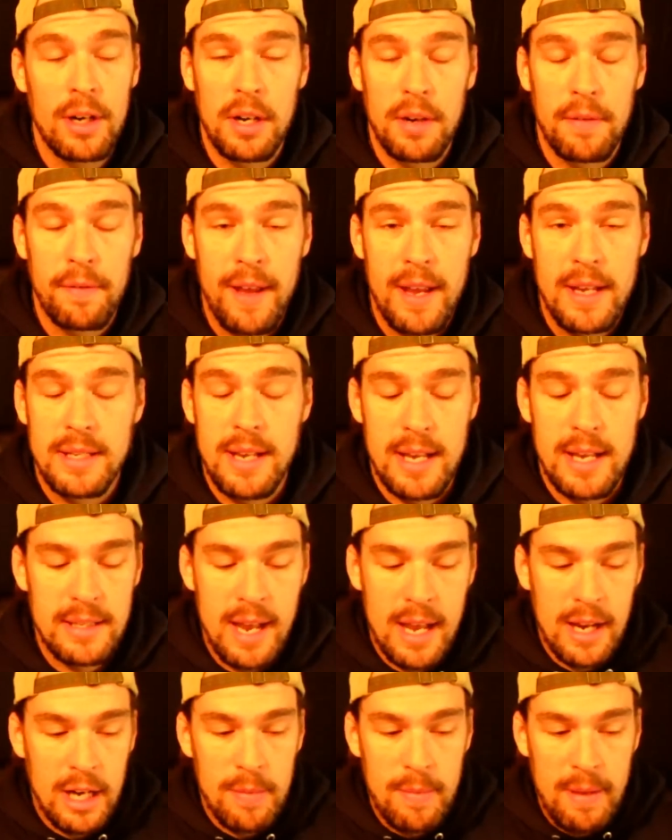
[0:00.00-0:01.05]
dirt in your face. That's
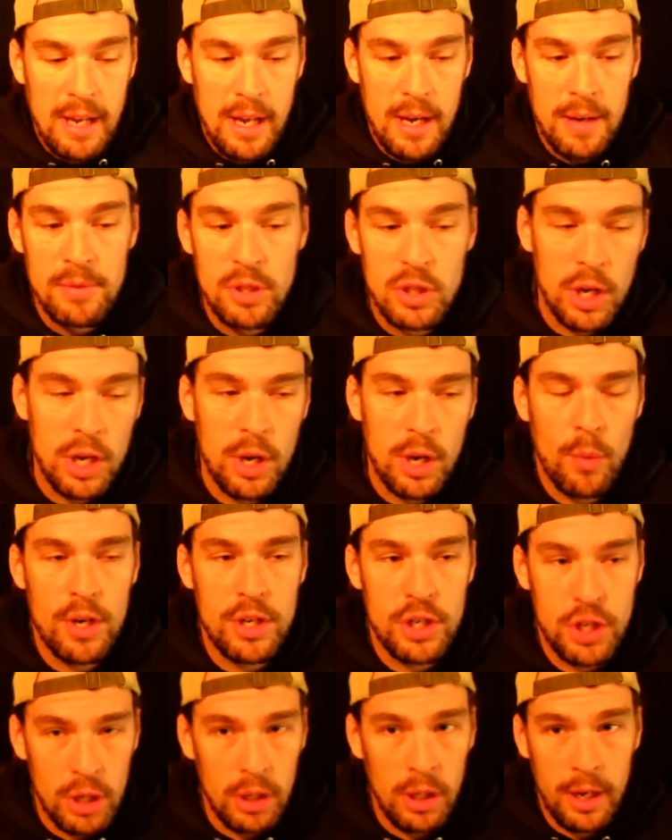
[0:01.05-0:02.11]
not going to be good. So
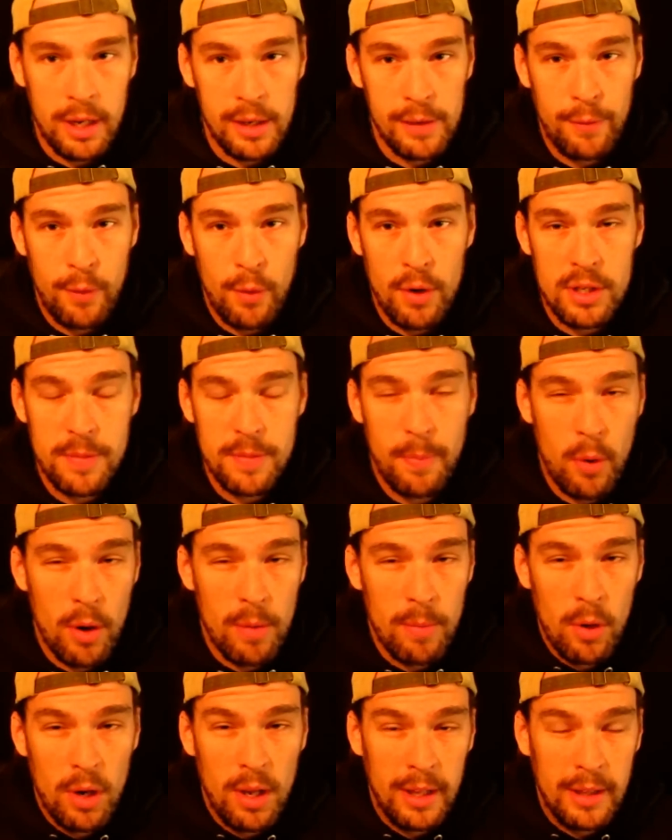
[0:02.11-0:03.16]
what you're looking for is a
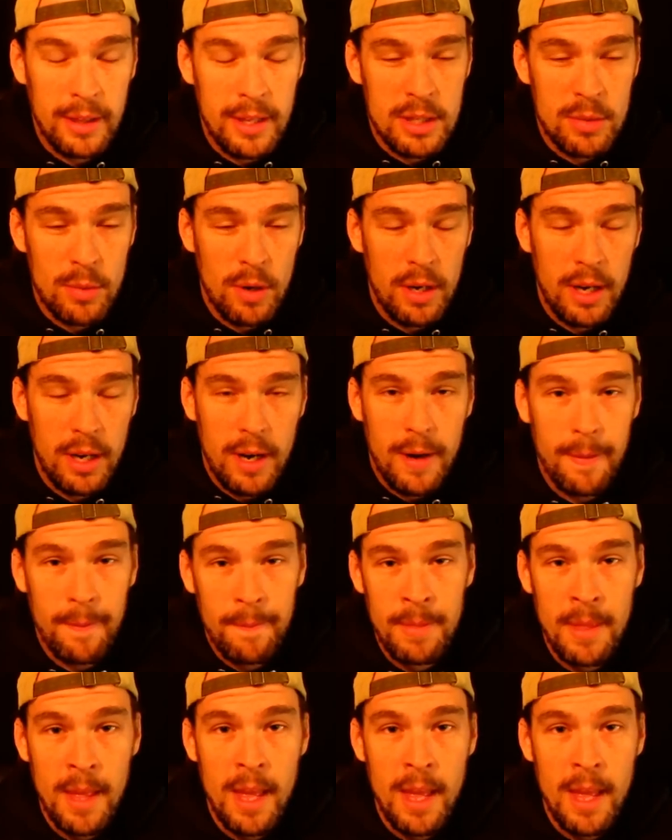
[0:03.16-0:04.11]
port more like this one here,